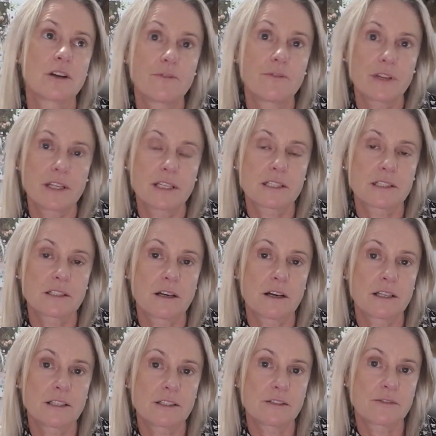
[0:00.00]
obvious
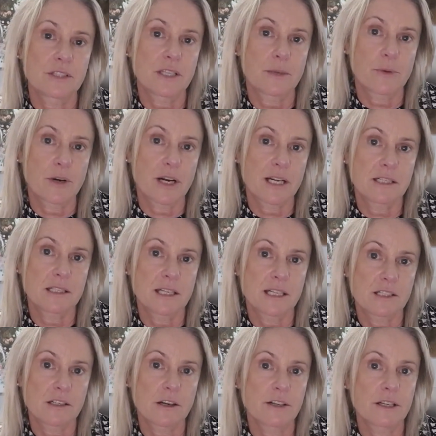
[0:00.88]
signs of separation
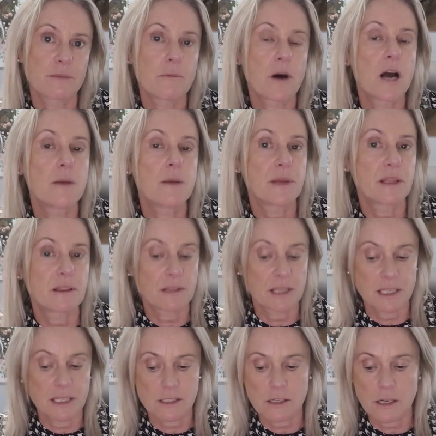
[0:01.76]
anxiety might be
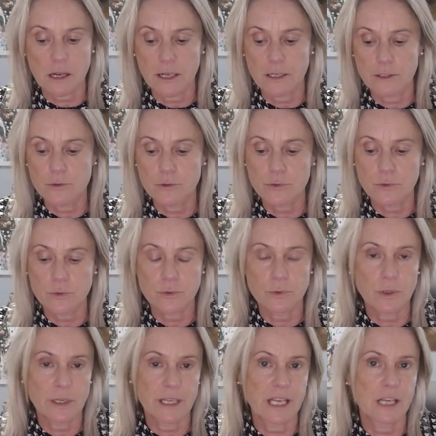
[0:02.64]
things like
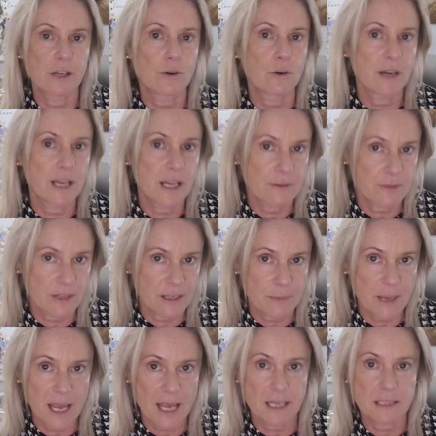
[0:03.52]
drooling or heavy
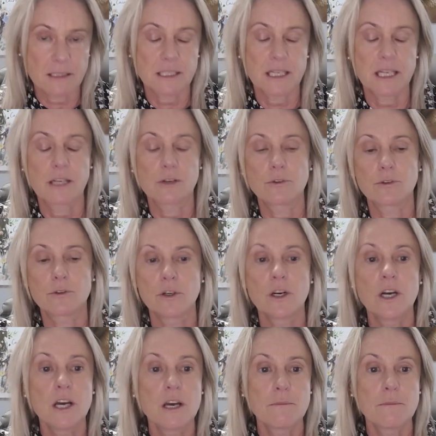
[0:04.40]
panting, or